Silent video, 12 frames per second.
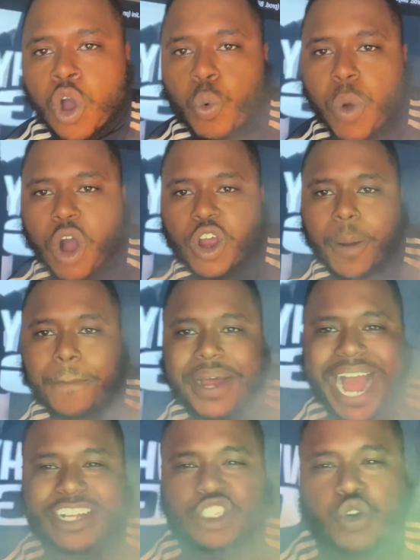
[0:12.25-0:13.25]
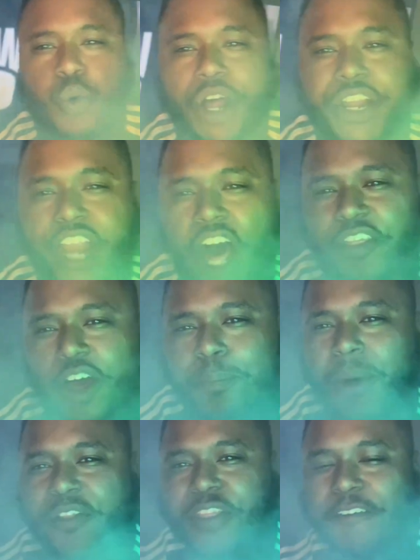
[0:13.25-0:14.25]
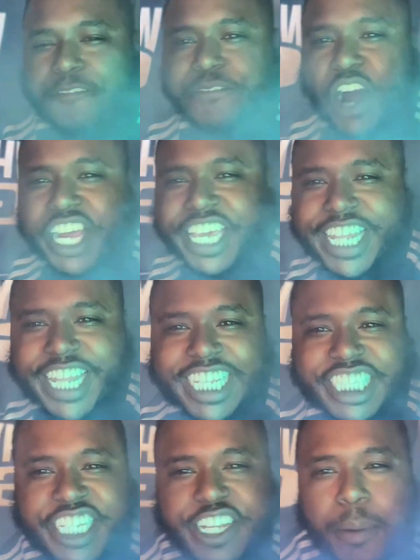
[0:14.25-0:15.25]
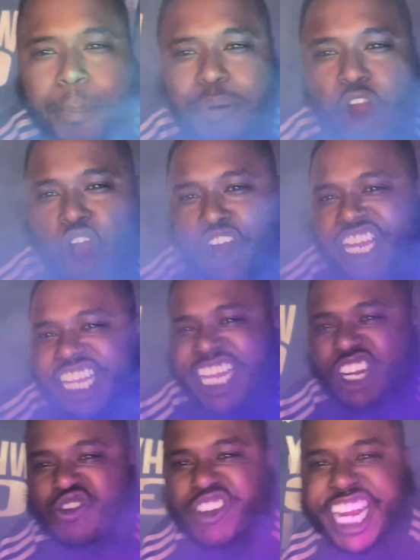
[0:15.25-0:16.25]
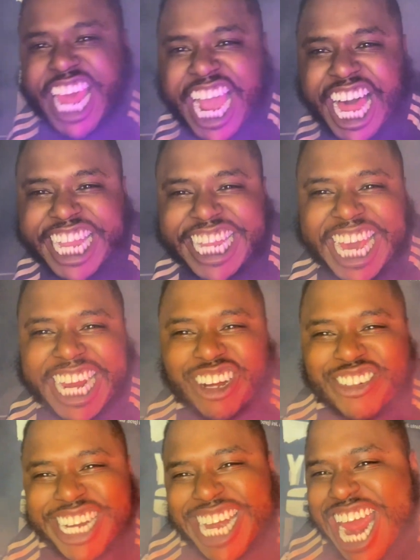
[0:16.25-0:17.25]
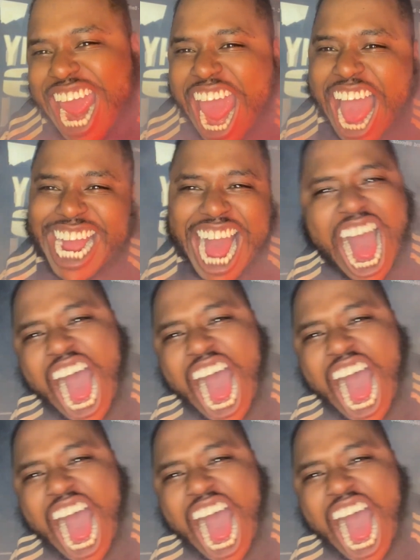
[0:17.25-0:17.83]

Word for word: Welcome back to another motherfucking listening party, little nigga, little nigga.